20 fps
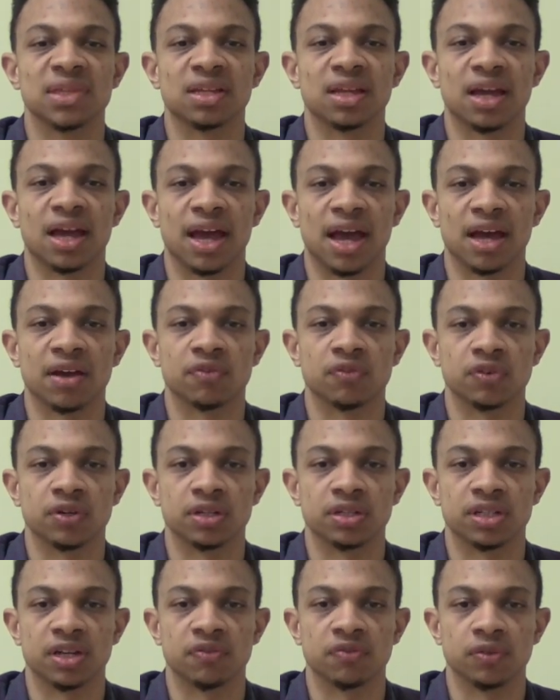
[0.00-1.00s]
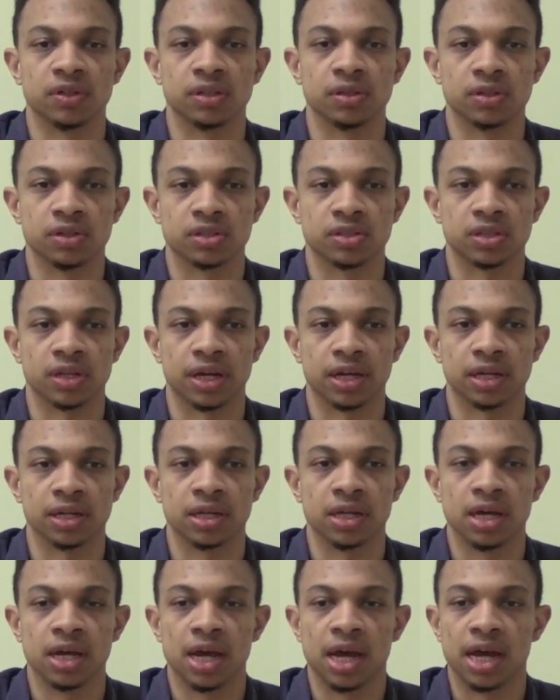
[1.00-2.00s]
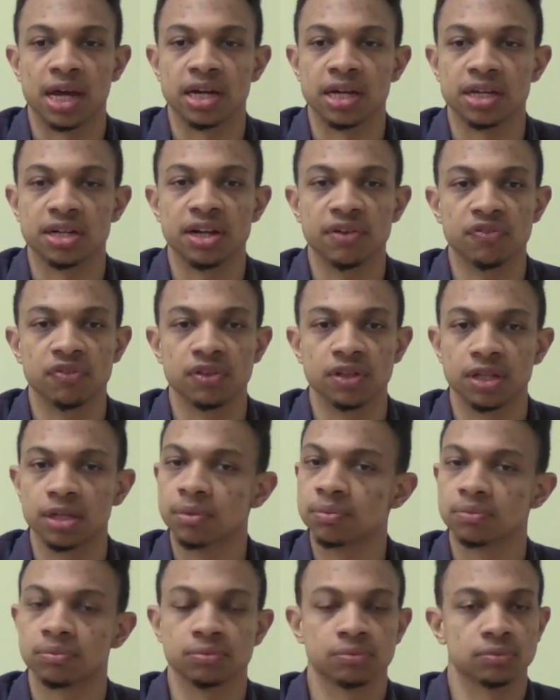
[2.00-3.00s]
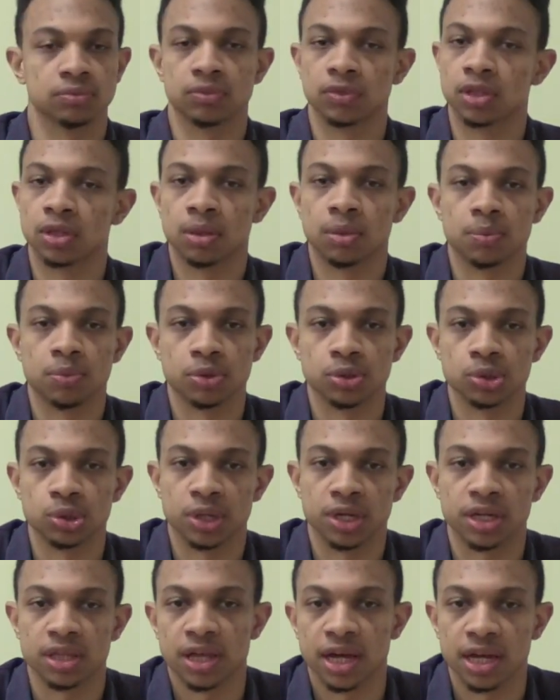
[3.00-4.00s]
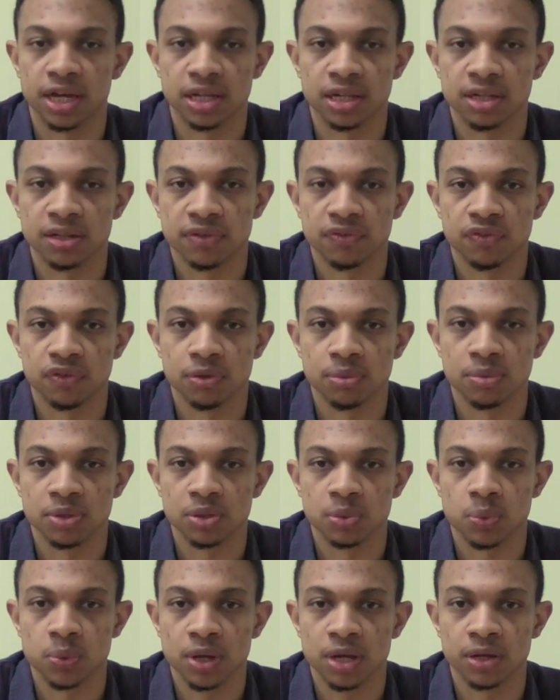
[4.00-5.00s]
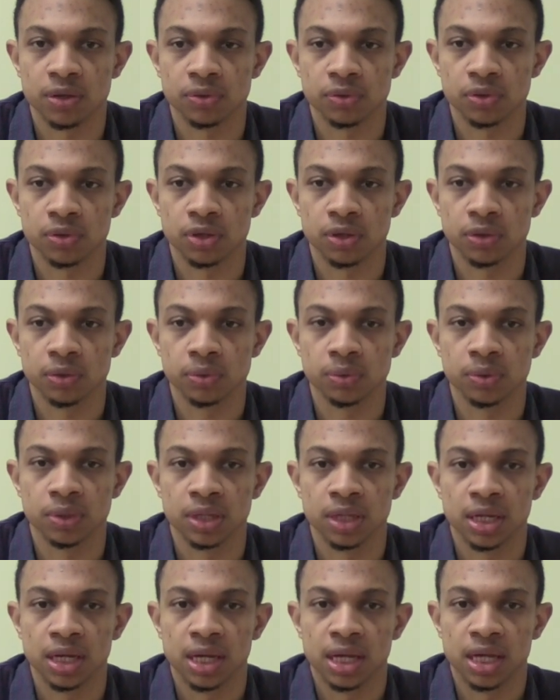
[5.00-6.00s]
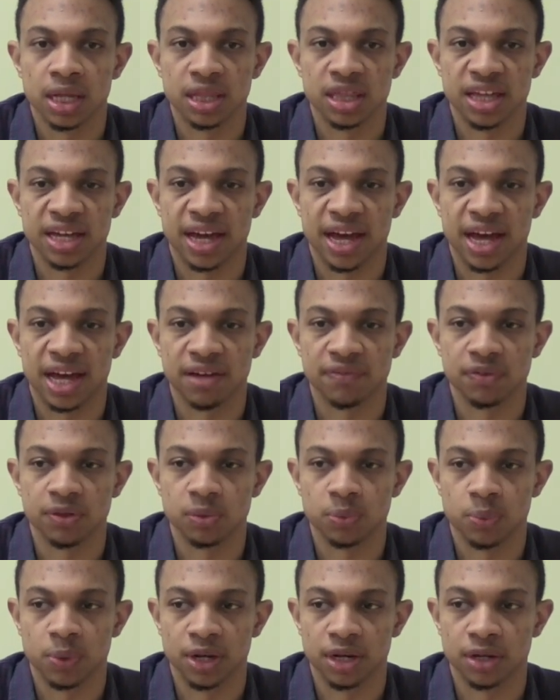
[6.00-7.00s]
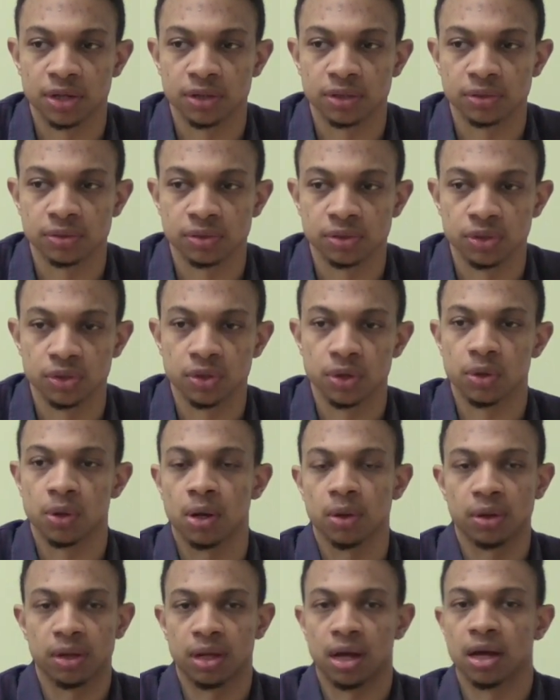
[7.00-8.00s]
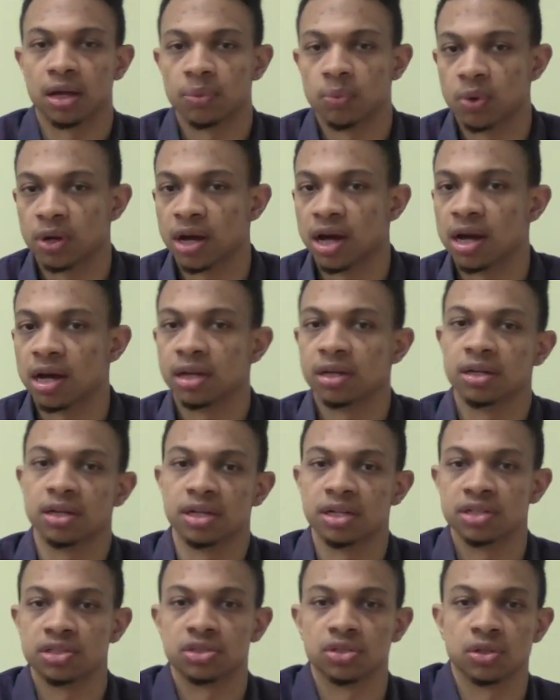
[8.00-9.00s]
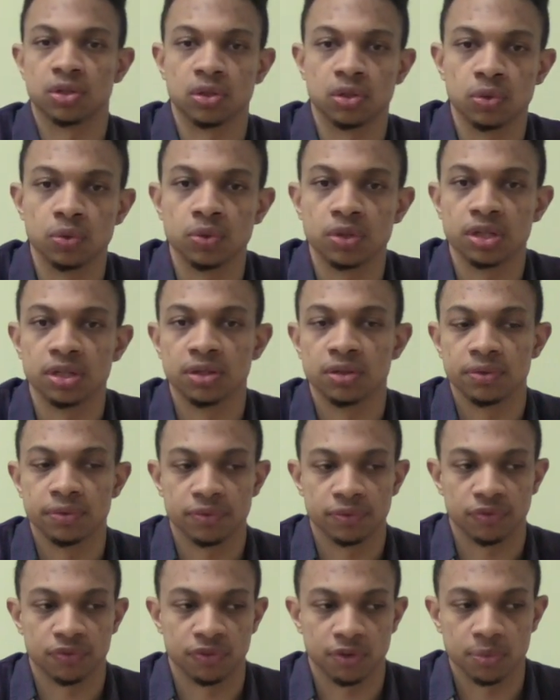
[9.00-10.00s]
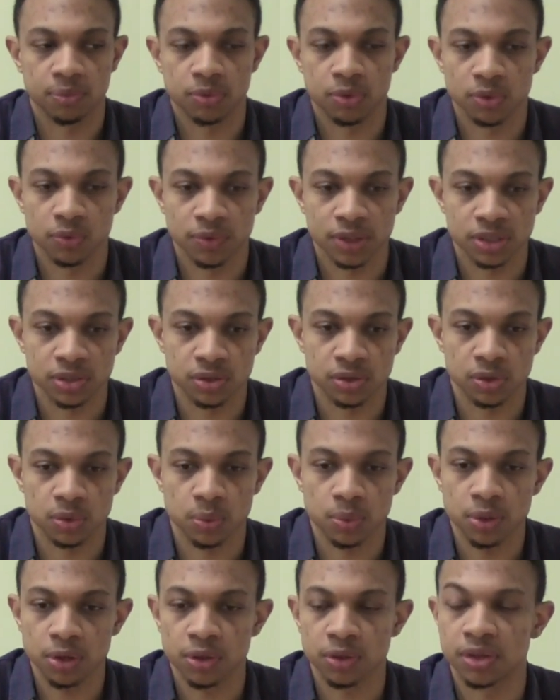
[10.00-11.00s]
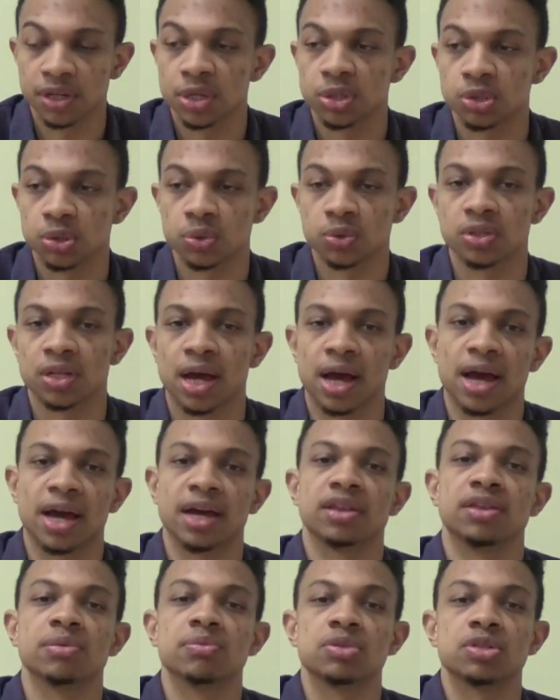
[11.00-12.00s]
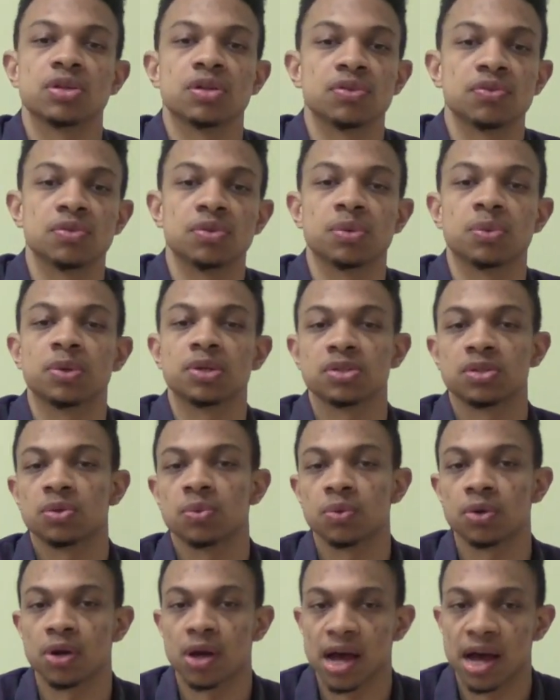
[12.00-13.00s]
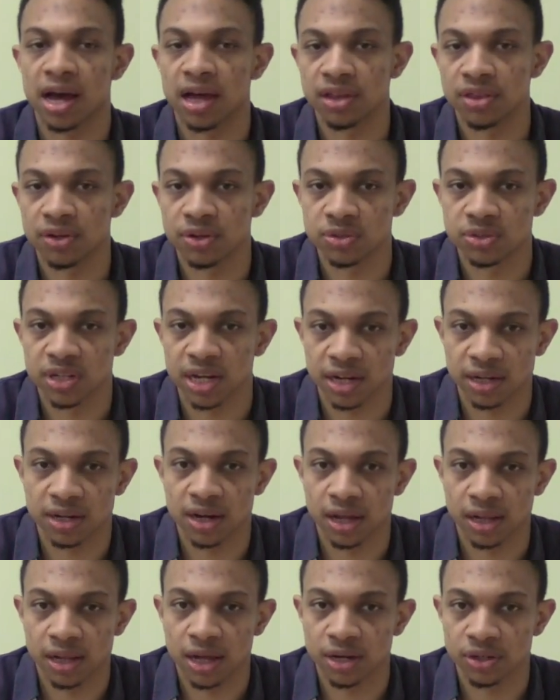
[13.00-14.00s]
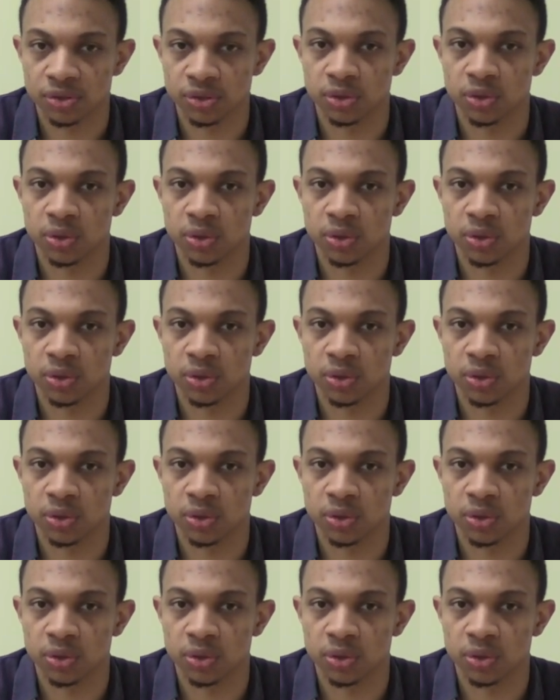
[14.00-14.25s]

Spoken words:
Africa definitely looks like, and they definitely portray that in the film as well. You know, they have it where, you know, Wakanda is secluded from the rest of the world. They choose to hide themselves from the rest of the world, hide their technological